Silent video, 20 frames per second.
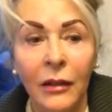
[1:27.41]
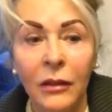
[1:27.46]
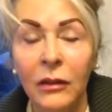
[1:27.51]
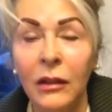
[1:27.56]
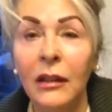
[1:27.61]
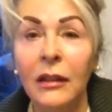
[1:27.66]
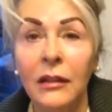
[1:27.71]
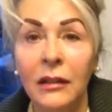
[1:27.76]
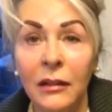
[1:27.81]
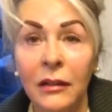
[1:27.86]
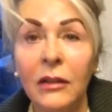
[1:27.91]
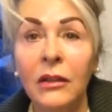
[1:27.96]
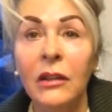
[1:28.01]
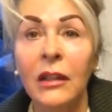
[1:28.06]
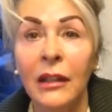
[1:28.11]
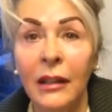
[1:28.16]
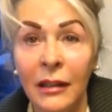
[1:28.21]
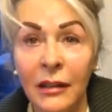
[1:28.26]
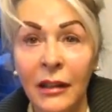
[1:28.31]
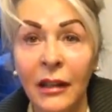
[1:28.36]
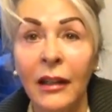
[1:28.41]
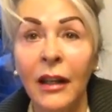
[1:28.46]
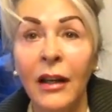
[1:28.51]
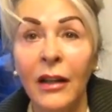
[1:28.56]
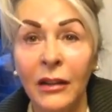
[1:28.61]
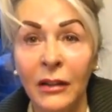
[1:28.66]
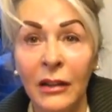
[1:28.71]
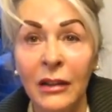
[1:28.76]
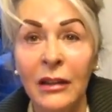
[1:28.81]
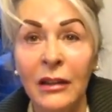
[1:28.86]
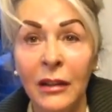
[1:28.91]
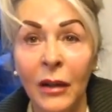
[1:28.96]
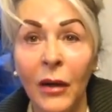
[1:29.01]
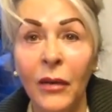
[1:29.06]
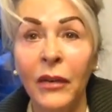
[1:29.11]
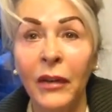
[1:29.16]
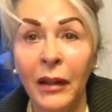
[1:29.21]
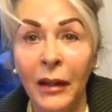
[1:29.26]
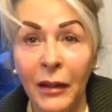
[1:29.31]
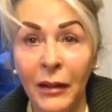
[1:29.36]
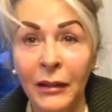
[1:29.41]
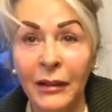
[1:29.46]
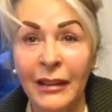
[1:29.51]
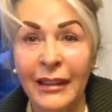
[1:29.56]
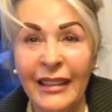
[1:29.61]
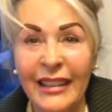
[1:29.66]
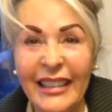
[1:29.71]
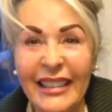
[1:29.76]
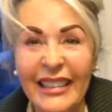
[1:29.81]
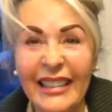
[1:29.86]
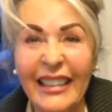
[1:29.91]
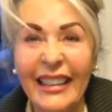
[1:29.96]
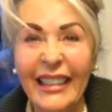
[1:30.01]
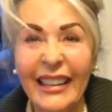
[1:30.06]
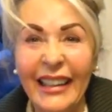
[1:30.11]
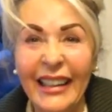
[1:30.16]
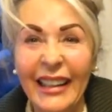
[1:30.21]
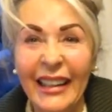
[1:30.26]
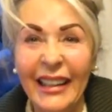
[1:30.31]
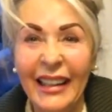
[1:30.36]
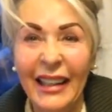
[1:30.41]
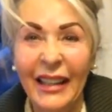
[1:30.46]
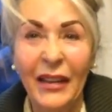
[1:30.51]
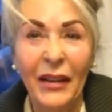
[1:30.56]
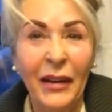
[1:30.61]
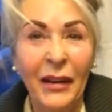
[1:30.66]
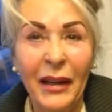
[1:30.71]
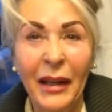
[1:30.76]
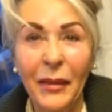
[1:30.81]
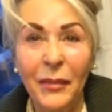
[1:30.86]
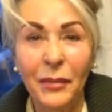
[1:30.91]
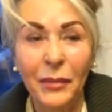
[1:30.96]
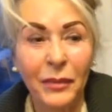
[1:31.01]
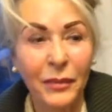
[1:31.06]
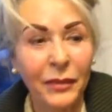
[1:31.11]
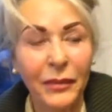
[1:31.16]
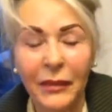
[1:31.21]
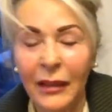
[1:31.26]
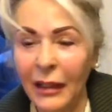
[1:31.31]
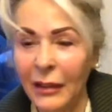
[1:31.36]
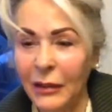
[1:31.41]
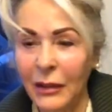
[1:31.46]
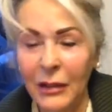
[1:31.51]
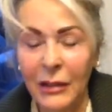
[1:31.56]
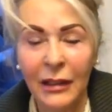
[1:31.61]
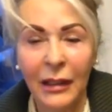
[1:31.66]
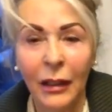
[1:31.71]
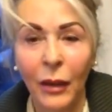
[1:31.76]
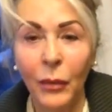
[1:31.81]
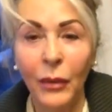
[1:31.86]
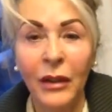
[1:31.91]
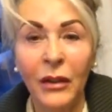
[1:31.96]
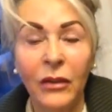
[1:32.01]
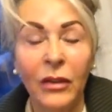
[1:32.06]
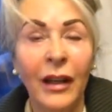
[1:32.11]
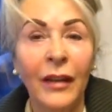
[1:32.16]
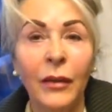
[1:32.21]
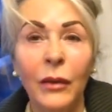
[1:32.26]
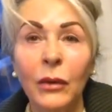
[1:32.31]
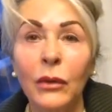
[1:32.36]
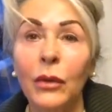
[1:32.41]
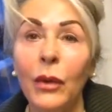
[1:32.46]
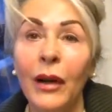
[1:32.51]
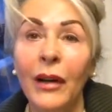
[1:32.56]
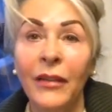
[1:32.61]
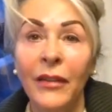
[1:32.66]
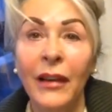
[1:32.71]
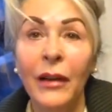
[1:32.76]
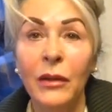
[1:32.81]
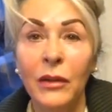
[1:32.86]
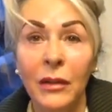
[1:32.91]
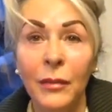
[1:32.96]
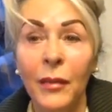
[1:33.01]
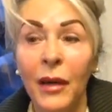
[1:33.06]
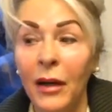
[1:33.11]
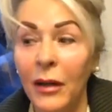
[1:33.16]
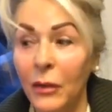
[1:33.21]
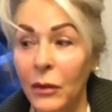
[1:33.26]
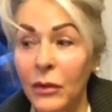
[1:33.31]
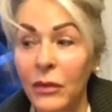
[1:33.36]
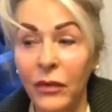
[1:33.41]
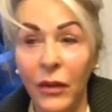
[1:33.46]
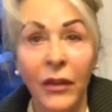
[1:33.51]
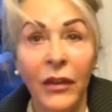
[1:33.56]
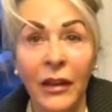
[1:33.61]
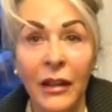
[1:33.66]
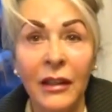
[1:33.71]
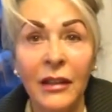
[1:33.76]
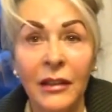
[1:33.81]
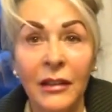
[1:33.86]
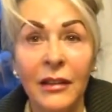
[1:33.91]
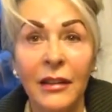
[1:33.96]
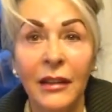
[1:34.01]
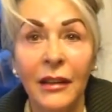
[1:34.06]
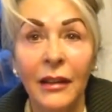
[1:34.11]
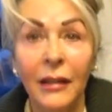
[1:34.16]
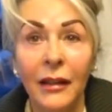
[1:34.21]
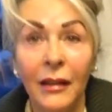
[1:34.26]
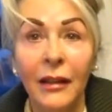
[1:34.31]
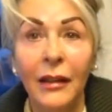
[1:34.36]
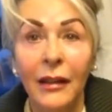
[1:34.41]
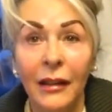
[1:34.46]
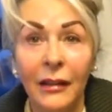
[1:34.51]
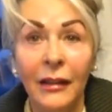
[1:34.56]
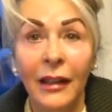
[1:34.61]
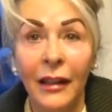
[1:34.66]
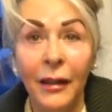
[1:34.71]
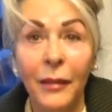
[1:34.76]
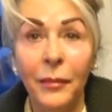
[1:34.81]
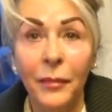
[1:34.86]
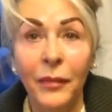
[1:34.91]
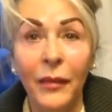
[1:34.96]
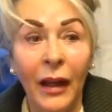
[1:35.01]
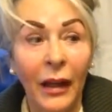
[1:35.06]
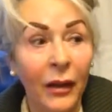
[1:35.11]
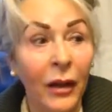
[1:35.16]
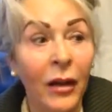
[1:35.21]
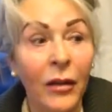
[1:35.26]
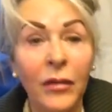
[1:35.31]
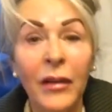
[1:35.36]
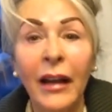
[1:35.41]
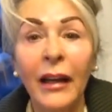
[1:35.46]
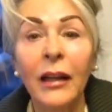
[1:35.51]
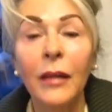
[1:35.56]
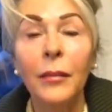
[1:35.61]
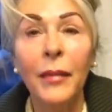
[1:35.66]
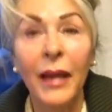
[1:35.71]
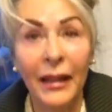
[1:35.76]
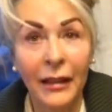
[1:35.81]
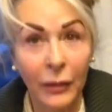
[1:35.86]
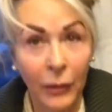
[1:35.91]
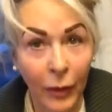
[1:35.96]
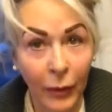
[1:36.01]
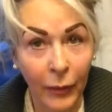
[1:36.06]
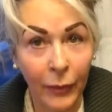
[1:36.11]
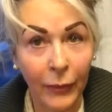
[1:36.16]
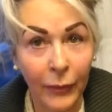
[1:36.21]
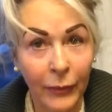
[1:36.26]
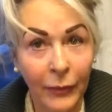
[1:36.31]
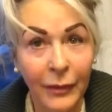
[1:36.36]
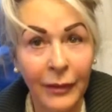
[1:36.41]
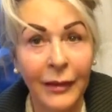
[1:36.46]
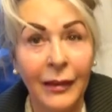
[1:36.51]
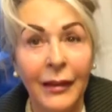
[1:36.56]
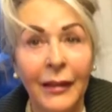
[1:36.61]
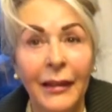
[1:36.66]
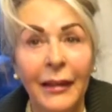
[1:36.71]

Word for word: She is an artist of an artist. And I am, as I said, I would have travelled 12,000 miles for this. Really? Yeah, and I recommend her.